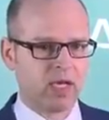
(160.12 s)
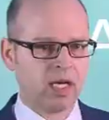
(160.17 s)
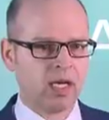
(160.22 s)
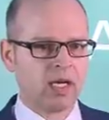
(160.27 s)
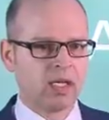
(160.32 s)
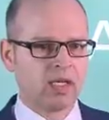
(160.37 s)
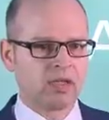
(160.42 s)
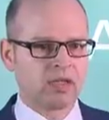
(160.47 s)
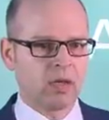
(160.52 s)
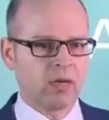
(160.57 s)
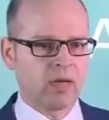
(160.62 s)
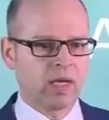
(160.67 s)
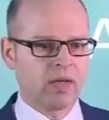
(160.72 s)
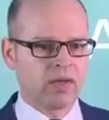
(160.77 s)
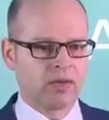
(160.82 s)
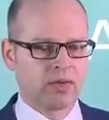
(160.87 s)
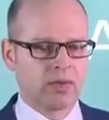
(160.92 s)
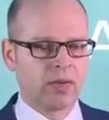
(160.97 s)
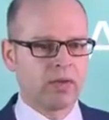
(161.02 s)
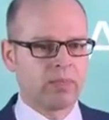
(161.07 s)
So, and the
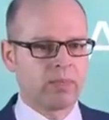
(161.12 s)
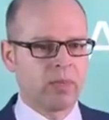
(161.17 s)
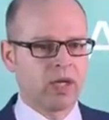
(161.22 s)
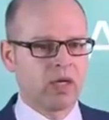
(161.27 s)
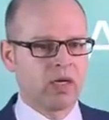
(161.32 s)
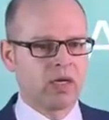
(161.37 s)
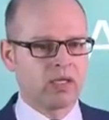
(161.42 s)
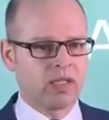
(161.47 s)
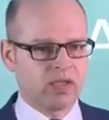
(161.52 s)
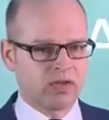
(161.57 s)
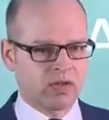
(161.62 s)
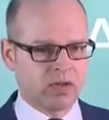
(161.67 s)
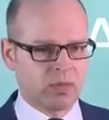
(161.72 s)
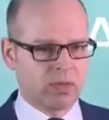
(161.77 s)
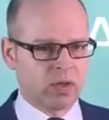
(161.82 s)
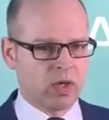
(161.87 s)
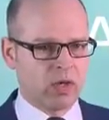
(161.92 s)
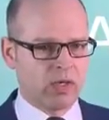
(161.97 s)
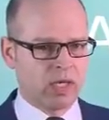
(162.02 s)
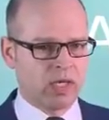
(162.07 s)
third part is the
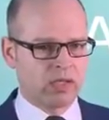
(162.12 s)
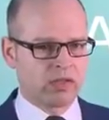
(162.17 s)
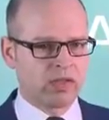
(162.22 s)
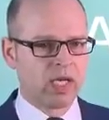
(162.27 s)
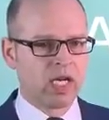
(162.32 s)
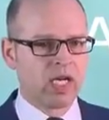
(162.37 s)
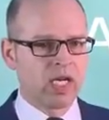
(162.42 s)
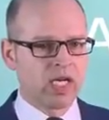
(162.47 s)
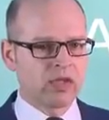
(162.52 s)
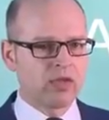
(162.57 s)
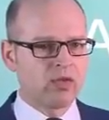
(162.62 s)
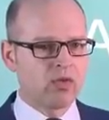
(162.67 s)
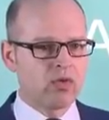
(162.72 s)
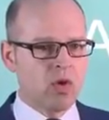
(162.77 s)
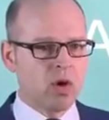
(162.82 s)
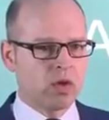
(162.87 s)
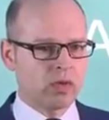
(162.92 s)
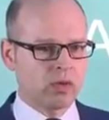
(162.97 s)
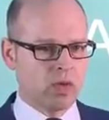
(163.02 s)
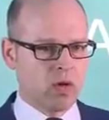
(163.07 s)
product. It's
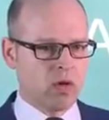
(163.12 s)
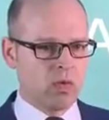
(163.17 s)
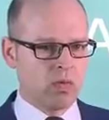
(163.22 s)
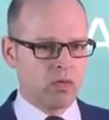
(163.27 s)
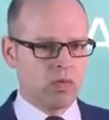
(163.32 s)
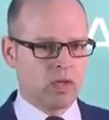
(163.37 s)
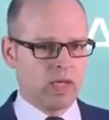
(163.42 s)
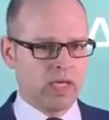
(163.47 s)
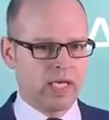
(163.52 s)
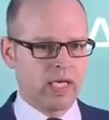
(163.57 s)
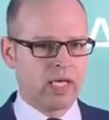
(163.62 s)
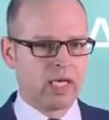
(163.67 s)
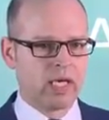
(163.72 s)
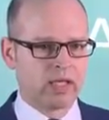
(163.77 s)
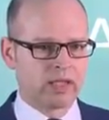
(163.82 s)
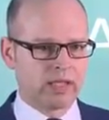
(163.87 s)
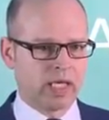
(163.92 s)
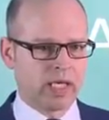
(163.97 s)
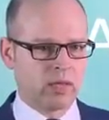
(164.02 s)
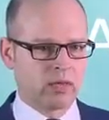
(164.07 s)
not only
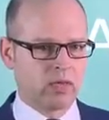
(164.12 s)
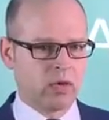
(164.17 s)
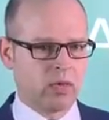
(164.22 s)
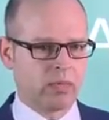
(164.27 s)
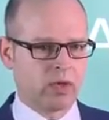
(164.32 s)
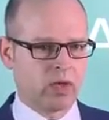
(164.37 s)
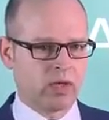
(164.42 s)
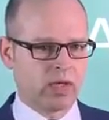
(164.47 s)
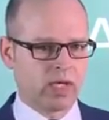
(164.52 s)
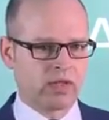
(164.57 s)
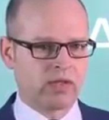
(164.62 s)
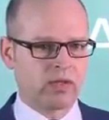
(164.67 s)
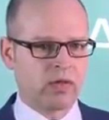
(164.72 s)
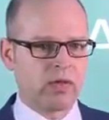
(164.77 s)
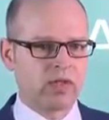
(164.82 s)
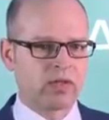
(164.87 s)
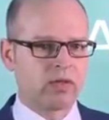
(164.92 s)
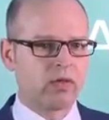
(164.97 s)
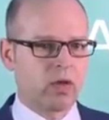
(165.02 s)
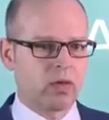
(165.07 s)
telco product. So
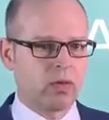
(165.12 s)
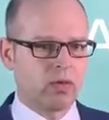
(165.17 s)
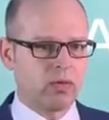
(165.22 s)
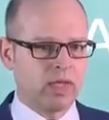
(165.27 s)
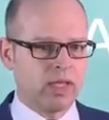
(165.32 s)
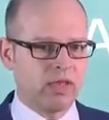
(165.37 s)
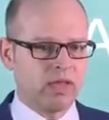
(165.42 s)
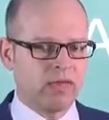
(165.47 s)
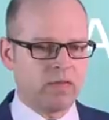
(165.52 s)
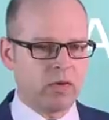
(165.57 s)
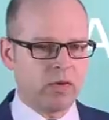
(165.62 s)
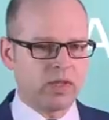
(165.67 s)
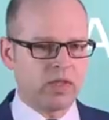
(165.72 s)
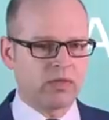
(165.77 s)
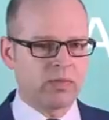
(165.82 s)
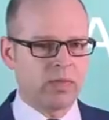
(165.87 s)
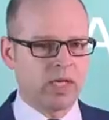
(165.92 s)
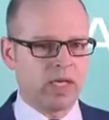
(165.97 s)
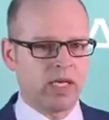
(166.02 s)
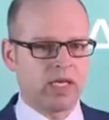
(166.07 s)
it's not only the voice
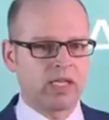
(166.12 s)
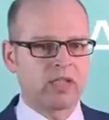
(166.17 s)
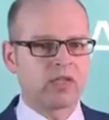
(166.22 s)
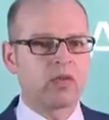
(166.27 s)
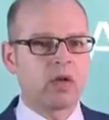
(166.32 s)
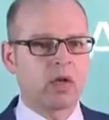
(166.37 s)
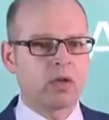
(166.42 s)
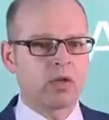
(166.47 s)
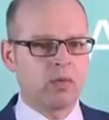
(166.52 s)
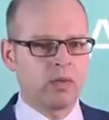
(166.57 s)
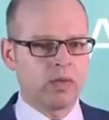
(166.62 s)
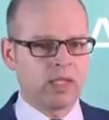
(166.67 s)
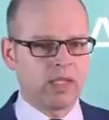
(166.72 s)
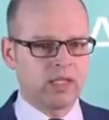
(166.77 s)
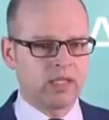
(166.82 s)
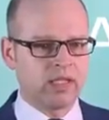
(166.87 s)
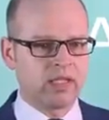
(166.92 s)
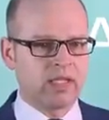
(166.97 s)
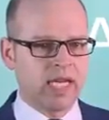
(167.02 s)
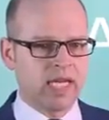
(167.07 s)
minute, it's not only the
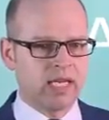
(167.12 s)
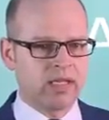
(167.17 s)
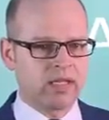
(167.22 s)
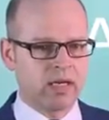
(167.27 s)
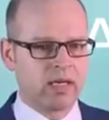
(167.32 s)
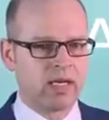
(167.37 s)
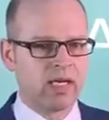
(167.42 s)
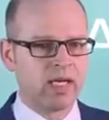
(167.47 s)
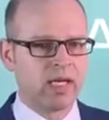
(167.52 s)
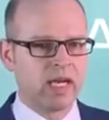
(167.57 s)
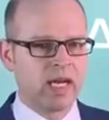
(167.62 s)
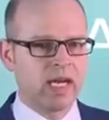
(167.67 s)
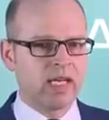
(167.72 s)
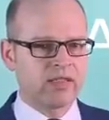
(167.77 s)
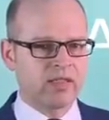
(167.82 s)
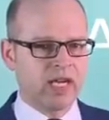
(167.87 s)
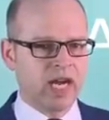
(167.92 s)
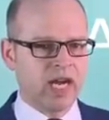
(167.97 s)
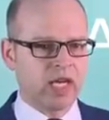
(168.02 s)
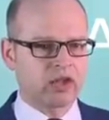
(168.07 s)
data, it's
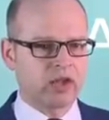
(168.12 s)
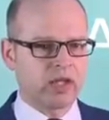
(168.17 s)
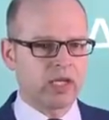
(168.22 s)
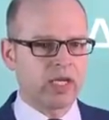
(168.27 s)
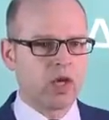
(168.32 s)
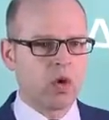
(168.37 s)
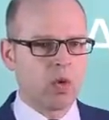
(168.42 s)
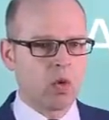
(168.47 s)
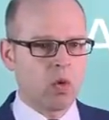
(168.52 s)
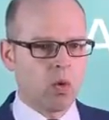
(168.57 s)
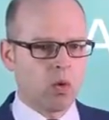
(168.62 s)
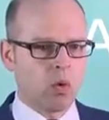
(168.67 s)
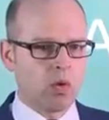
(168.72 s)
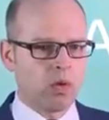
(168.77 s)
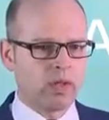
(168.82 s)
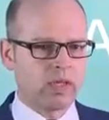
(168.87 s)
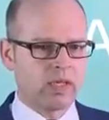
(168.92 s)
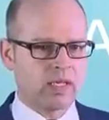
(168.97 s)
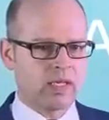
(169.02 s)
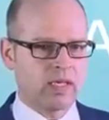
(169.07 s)
actually all
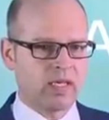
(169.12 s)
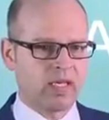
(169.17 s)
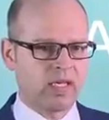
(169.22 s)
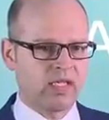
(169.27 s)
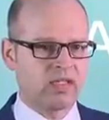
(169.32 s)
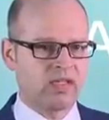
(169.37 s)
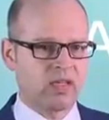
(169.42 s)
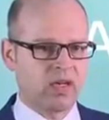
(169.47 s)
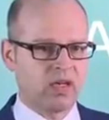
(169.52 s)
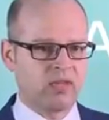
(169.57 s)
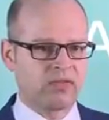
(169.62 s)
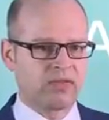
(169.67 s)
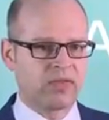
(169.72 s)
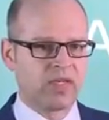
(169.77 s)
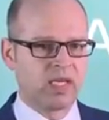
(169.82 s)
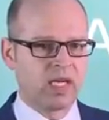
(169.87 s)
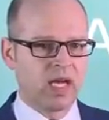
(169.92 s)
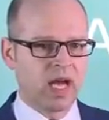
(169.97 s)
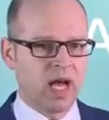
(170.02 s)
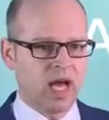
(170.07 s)
the kinds of
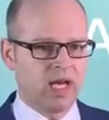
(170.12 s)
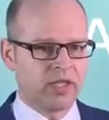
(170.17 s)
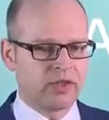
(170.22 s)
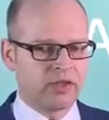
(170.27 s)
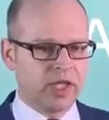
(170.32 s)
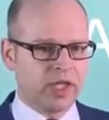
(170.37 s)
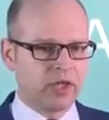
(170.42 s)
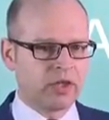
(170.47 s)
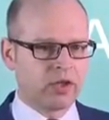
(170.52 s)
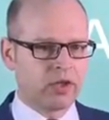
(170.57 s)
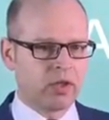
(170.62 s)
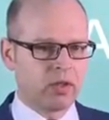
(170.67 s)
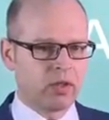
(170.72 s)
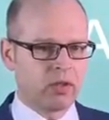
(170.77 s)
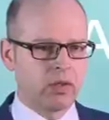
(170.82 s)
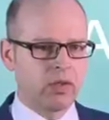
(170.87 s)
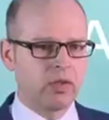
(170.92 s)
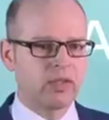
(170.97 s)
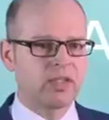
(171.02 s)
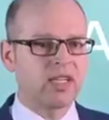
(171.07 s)
uh, digital
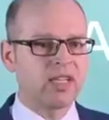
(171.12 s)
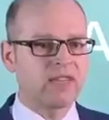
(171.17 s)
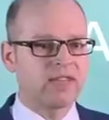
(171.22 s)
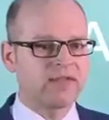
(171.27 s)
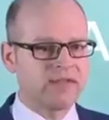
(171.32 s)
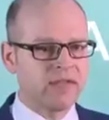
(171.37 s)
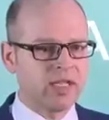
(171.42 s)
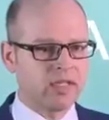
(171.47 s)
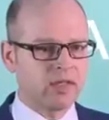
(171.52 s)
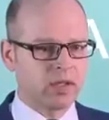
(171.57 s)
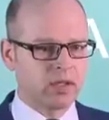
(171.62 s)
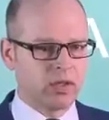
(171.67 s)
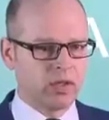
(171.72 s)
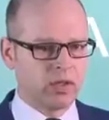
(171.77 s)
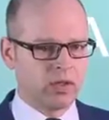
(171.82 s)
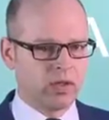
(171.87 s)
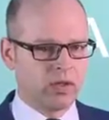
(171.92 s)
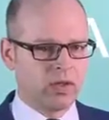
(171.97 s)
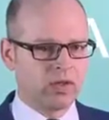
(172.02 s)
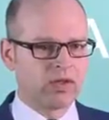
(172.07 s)
goods and physical
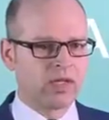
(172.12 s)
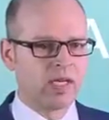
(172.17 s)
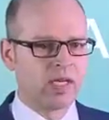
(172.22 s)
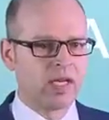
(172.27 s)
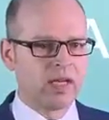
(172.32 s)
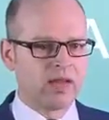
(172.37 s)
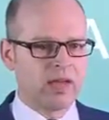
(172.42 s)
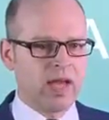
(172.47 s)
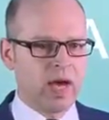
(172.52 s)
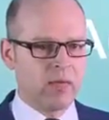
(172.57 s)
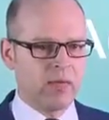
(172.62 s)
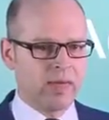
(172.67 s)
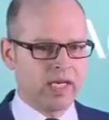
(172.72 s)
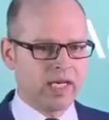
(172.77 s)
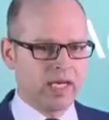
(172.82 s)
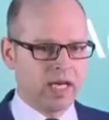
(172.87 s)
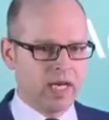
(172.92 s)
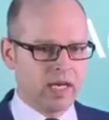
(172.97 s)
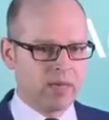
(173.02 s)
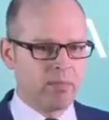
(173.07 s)
goods that we
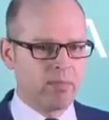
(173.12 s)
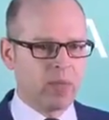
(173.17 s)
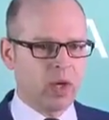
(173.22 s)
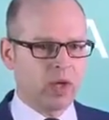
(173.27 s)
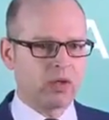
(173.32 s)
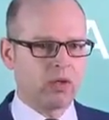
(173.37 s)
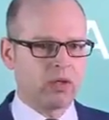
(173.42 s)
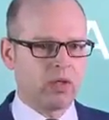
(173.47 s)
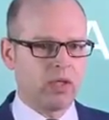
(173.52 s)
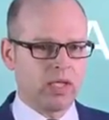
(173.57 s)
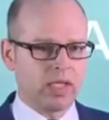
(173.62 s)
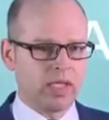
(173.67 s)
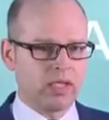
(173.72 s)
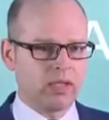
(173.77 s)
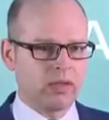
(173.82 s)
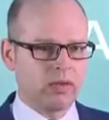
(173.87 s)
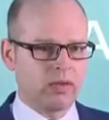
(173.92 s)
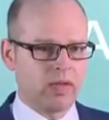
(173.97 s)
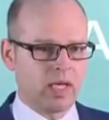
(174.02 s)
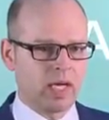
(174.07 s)
can bundle
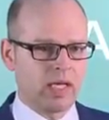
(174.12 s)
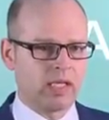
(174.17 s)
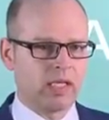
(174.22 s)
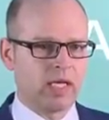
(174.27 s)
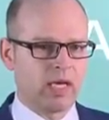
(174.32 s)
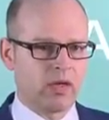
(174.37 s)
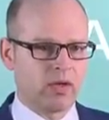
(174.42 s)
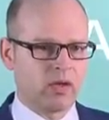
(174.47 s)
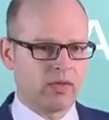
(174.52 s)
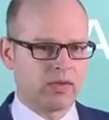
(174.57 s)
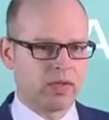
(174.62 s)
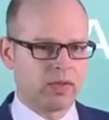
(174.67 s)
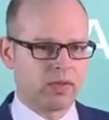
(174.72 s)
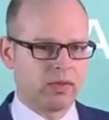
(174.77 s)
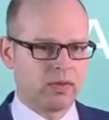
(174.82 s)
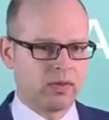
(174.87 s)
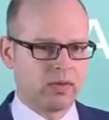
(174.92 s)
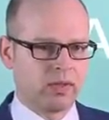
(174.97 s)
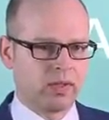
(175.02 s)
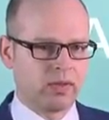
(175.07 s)
into that and offer to
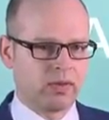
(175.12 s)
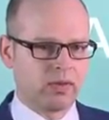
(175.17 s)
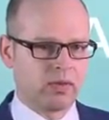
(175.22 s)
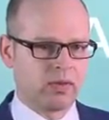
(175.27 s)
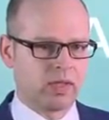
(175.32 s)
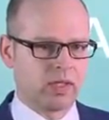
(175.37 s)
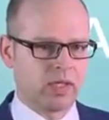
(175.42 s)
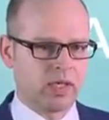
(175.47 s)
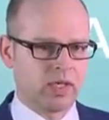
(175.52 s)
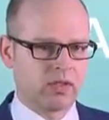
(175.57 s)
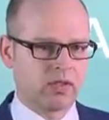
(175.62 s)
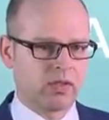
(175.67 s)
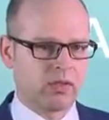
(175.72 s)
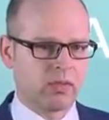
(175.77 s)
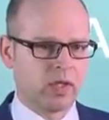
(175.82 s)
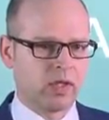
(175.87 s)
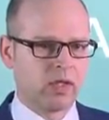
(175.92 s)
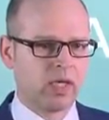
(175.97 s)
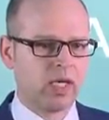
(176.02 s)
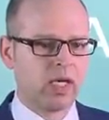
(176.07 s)
the, to the customer.
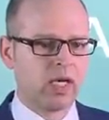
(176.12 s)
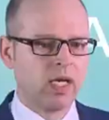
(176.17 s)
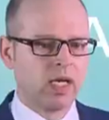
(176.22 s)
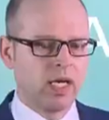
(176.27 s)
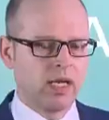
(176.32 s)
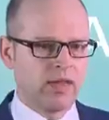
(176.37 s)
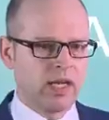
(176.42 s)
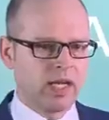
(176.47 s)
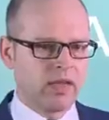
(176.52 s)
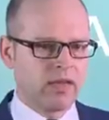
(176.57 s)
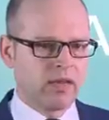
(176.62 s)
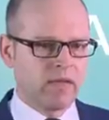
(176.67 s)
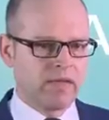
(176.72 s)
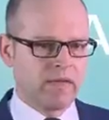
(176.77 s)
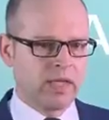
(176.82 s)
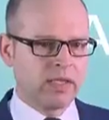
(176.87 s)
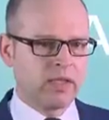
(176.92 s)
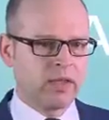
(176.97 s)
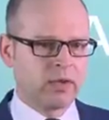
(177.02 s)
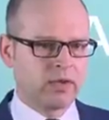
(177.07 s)
And then the
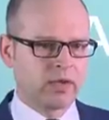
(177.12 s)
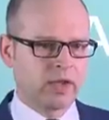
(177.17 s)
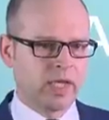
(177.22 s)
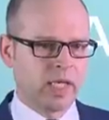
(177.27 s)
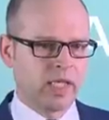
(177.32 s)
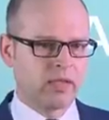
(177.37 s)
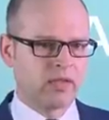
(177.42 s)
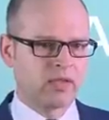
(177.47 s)
value chain.